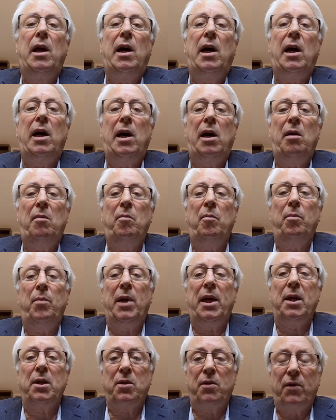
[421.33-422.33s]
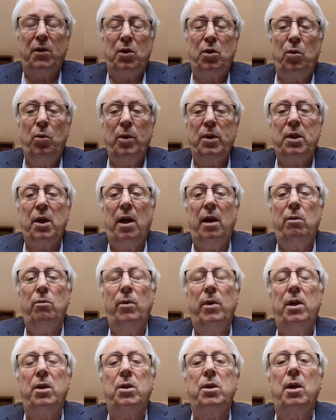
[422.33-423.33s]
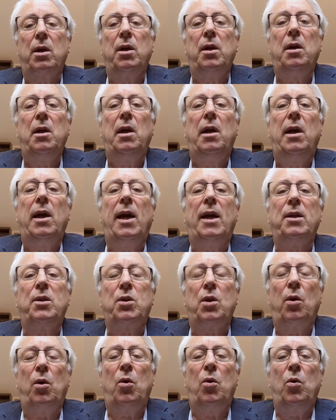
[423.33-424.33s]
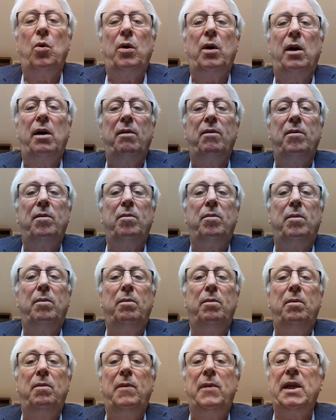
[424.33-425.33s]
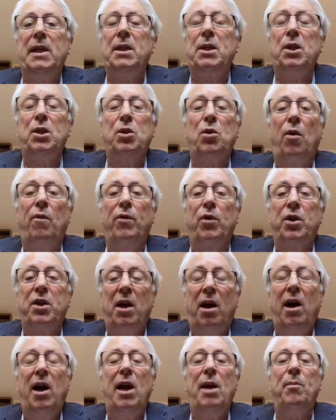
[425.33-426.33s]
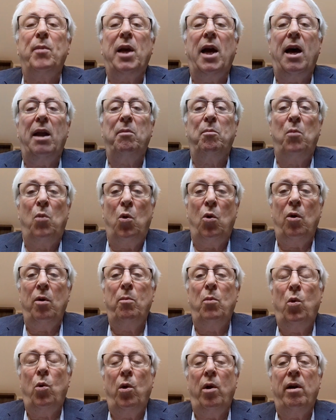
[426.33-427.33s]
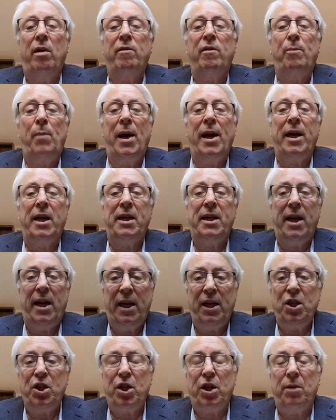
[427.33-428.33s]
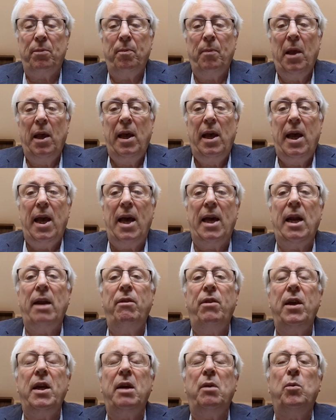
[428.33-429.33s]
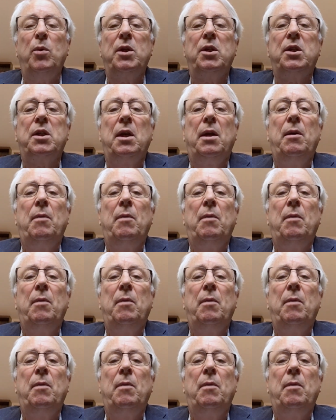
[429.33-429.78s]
because of the suicide risk. And so this has over time gotten more and more of my attention. And I think it was